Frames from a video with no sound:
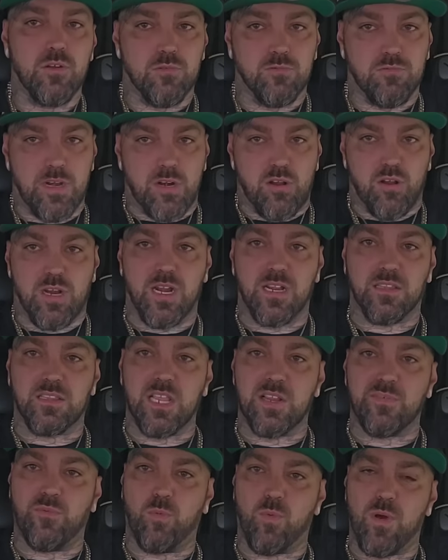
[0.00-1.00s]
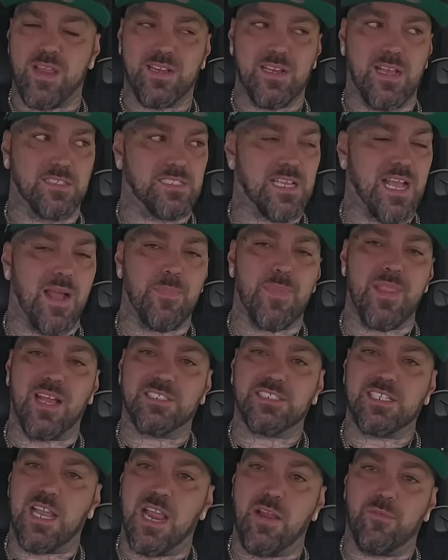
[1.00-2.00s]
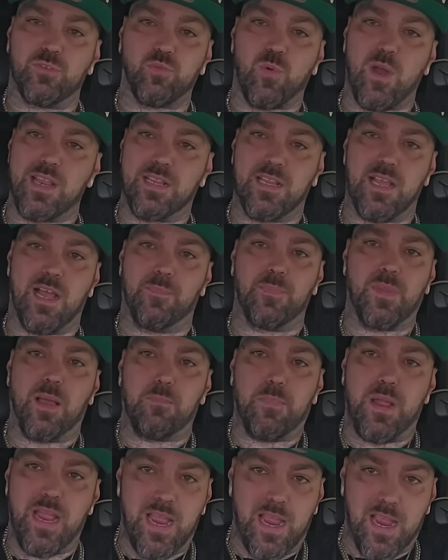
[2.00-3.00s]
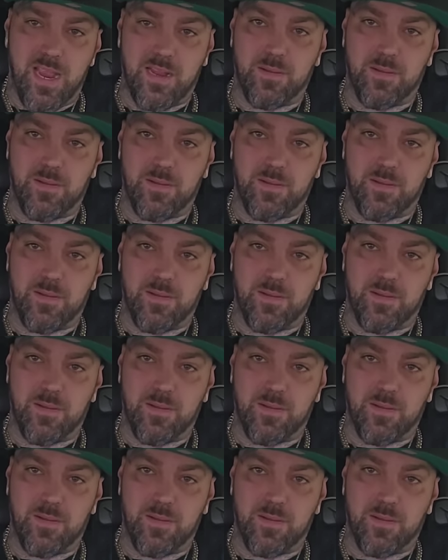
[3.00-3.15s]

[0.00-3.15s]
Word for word: Radar I got a thing for white guys. I'm not your average white guy. I'm not bad.